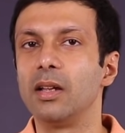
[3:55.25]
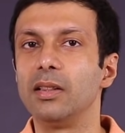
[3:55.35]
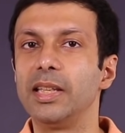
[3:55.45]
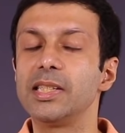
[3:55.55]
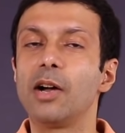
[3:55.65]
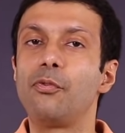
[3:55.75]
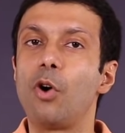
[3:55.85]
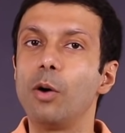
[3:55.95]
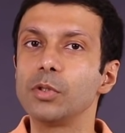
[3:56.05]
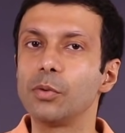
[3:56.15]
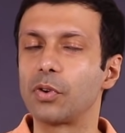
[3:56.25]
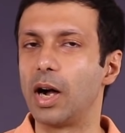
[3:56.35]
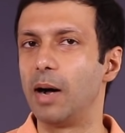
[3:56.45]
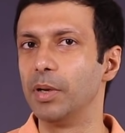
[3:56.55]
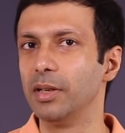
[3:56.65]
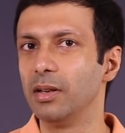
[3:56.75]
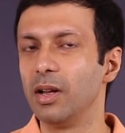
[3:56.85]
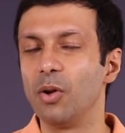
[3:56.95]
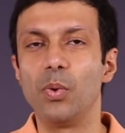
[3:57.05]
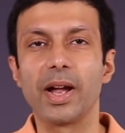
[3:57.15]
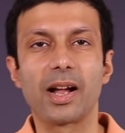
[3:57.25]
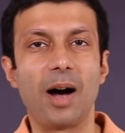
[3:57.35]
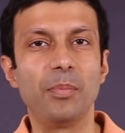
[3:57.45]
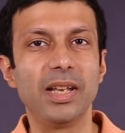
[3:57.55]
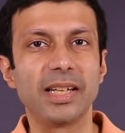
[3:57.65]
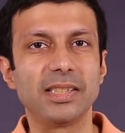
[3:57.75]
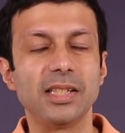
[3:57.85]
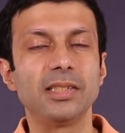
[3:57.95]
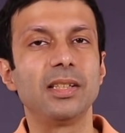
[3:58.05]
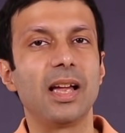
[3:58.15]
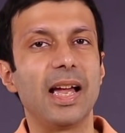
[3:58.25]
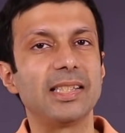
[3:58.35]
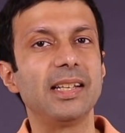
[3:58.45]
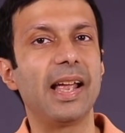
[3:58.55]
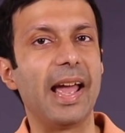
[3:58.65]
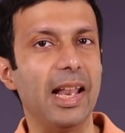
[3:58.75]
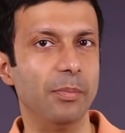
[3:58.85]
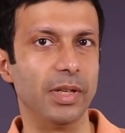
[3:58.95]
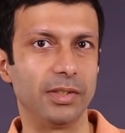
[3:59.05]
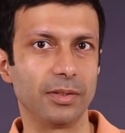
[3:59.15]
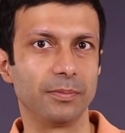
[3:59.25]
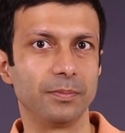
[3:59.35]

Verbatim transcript: These are forms of carbon where carbon exists as an element.